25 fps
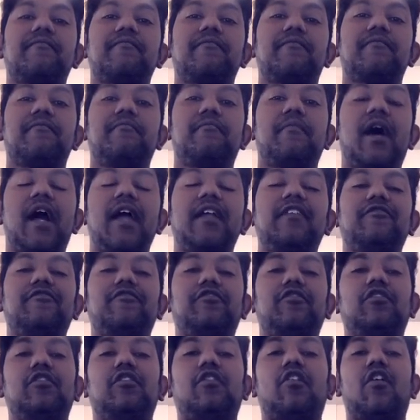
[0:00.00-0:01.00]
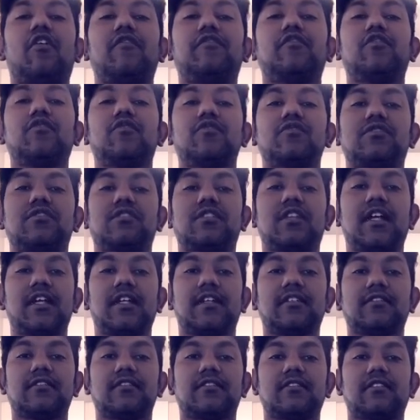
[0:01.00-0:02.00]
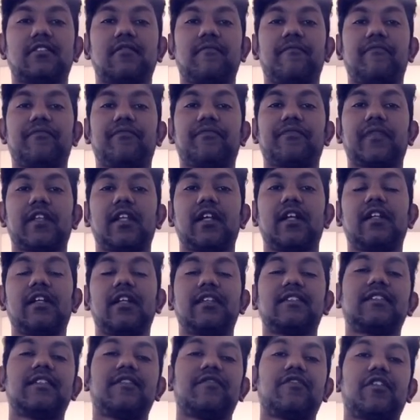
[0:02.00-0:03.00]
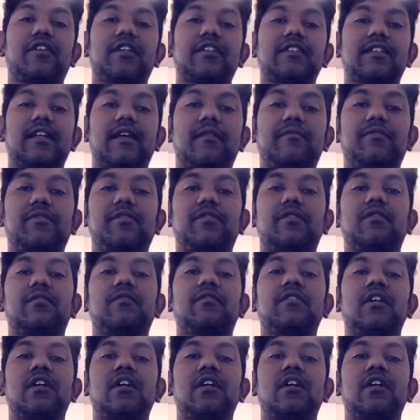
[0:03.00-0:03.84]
mindful of those things. Let's say, for example,